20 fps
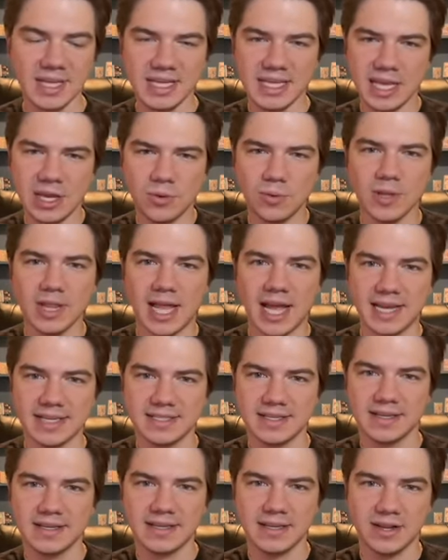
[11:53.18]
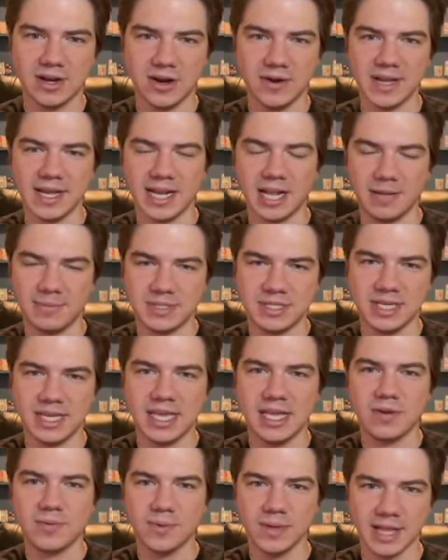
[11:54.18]
equalize. You know, it helps you
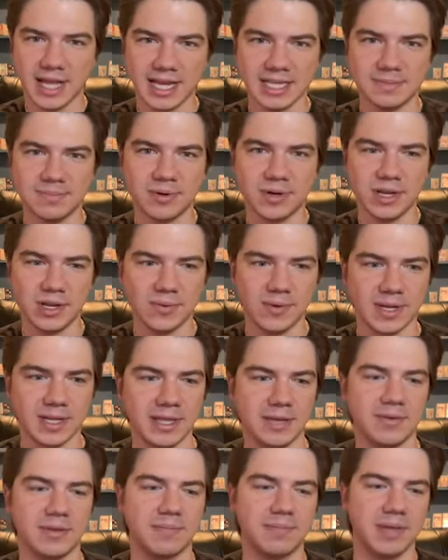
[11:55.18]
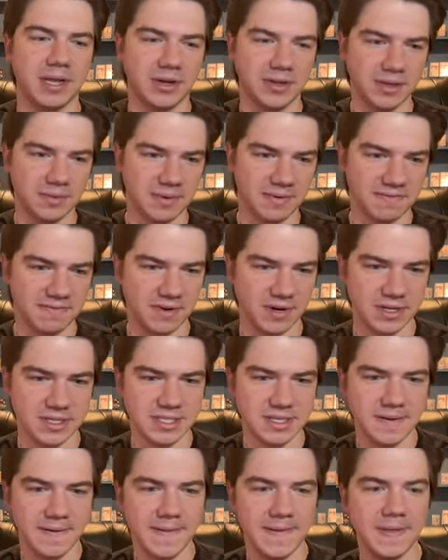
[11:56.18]
equalize pretty quickly with the player that went
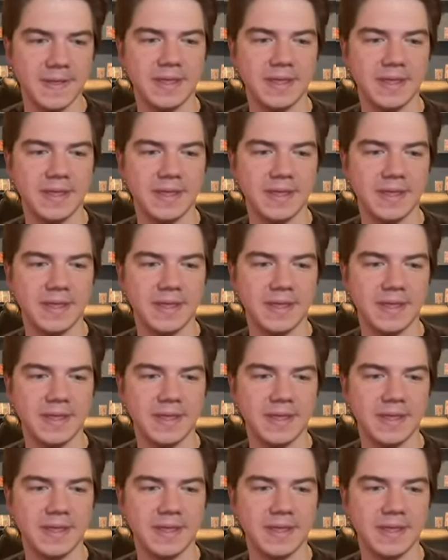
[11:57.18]
first.